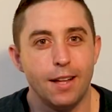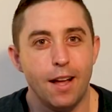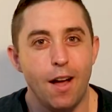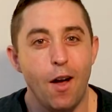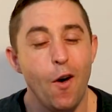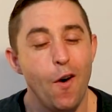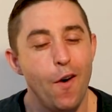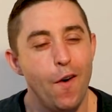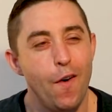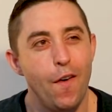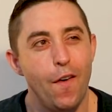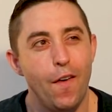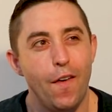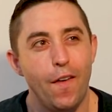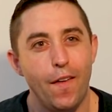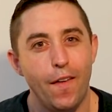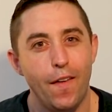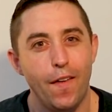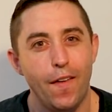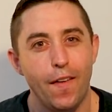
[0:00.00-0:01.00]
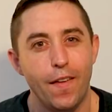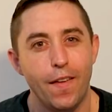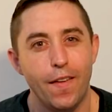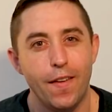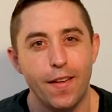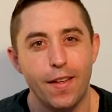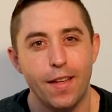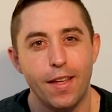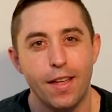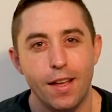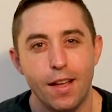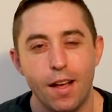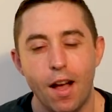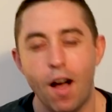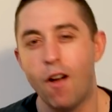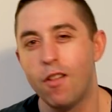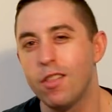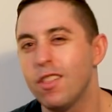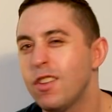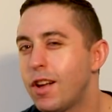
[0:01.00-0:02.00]

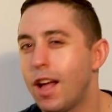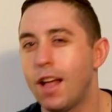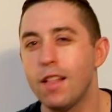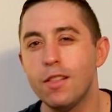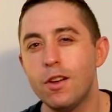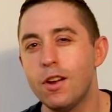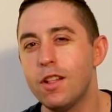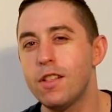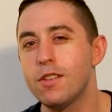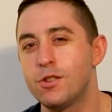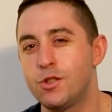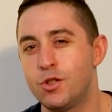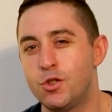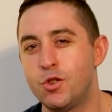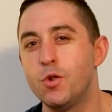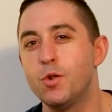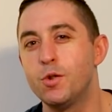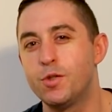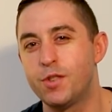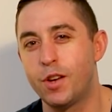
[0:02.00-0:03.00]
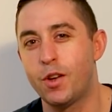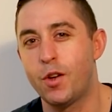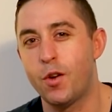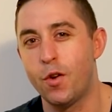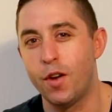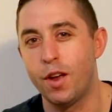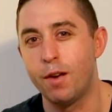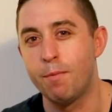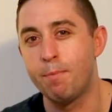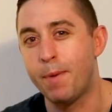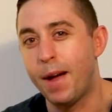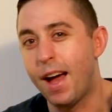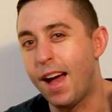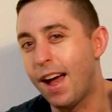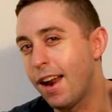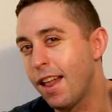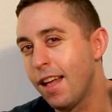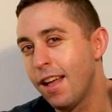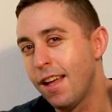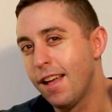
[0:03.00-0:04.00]
Oh, look, a lot of the stews are good,
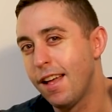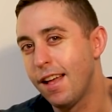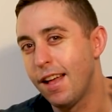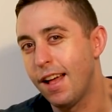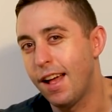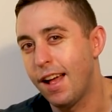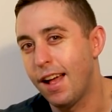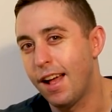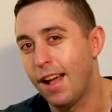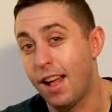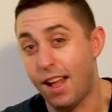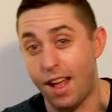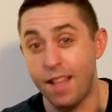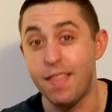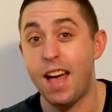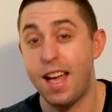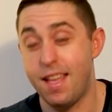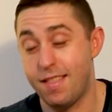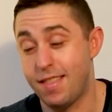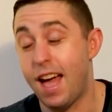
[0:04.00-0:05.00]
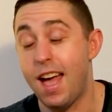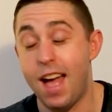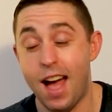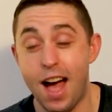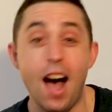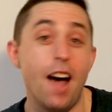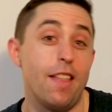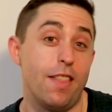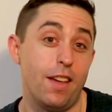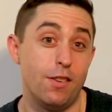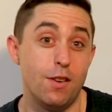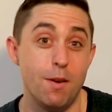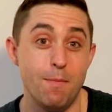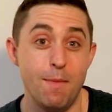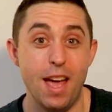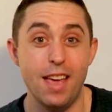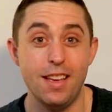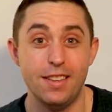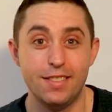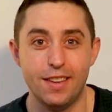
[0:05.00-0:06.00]
and they're
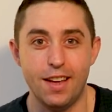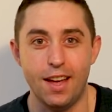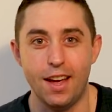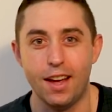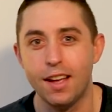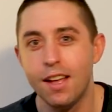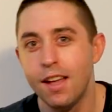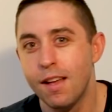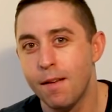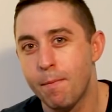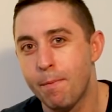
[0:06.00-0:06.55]
amazing.